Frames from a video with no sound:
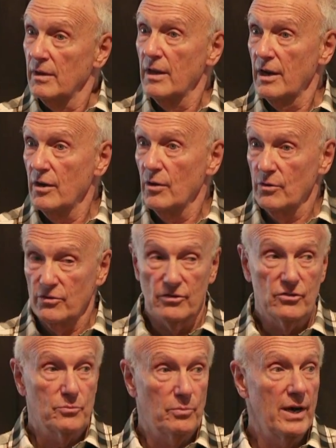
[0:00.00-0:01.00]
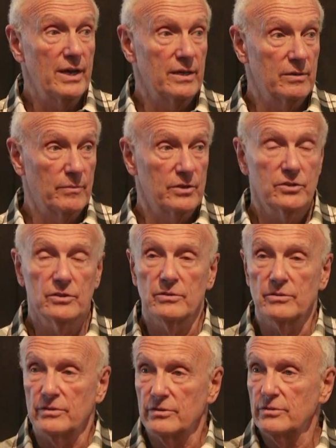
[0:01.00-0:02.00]
And I noticed a spreading in my
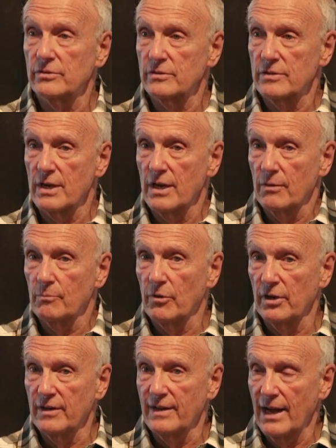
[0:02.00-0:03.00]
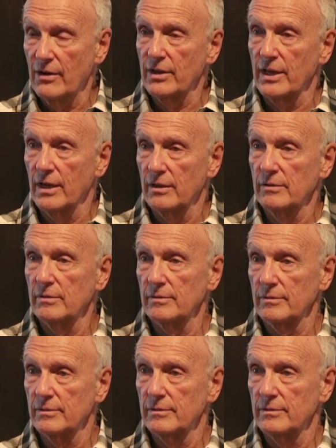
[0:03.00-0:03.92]
shoulders. So then I breathed out again.